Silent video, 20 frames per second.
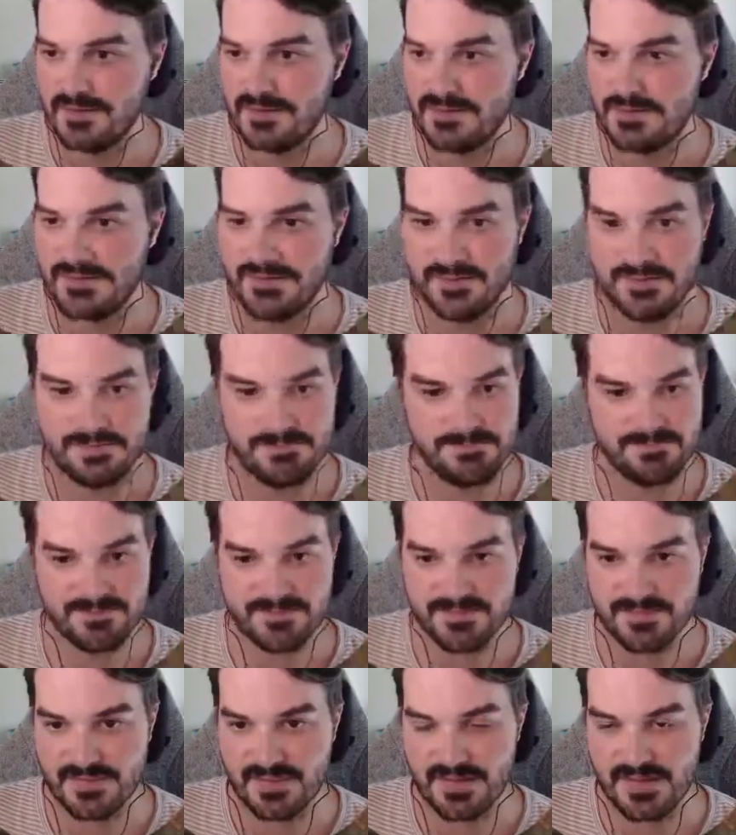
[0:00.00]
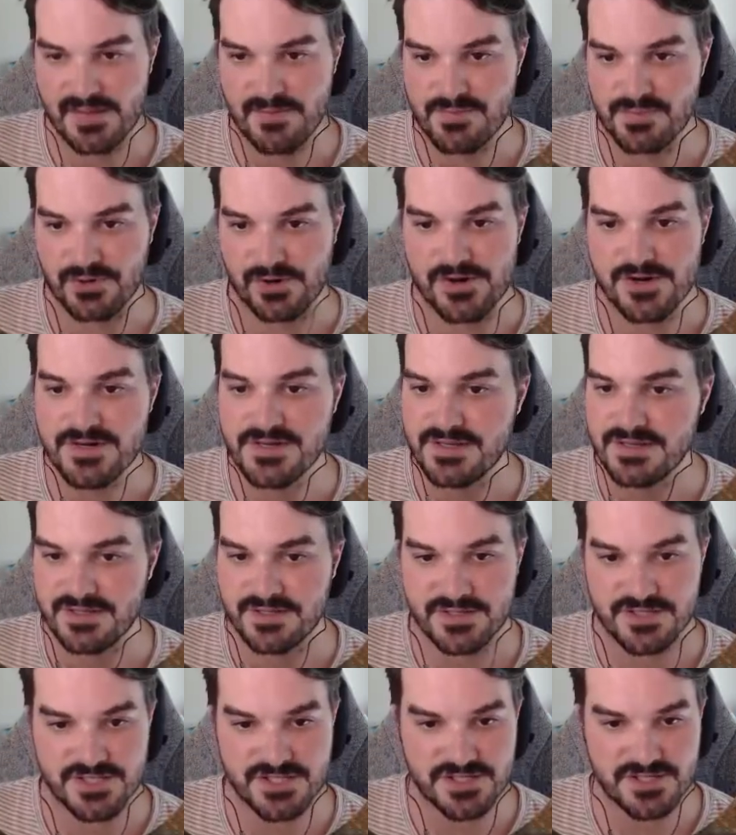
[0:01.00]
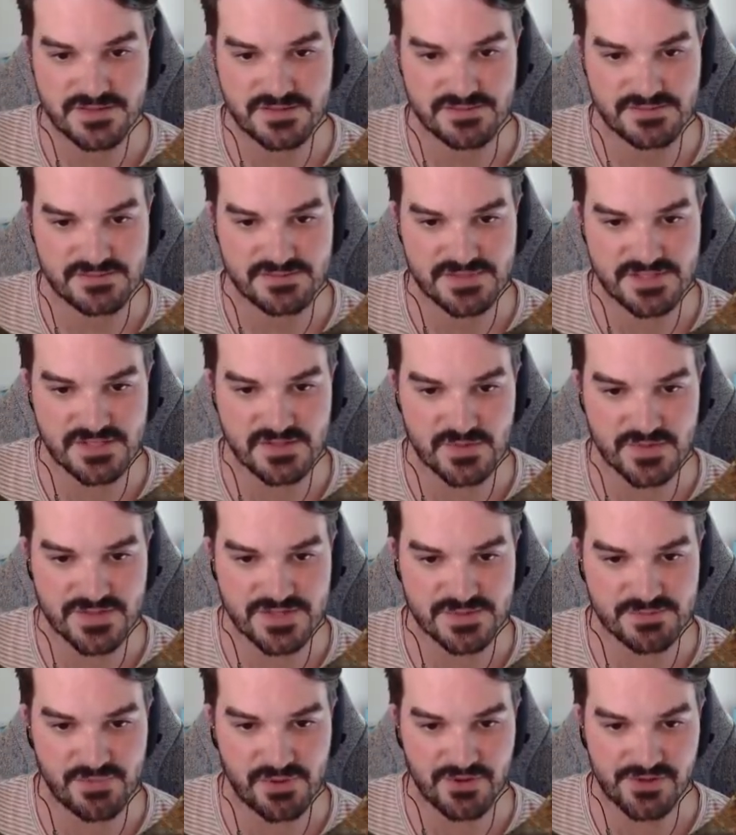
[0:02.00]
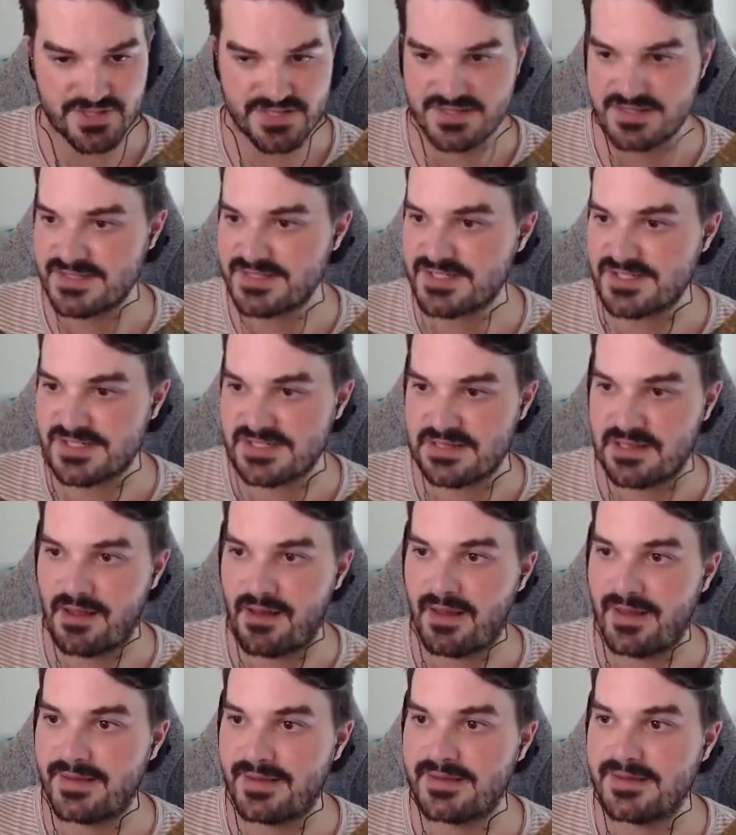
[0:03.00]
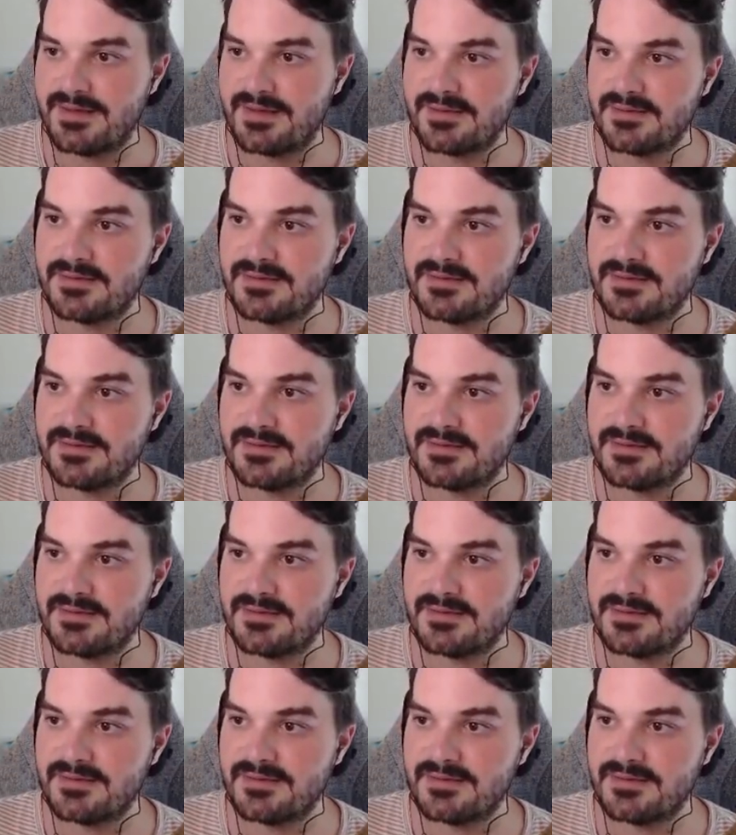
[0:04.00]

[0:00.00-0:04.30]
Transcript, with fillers: Um, hey, bro, could you deal with this body that's just lying here?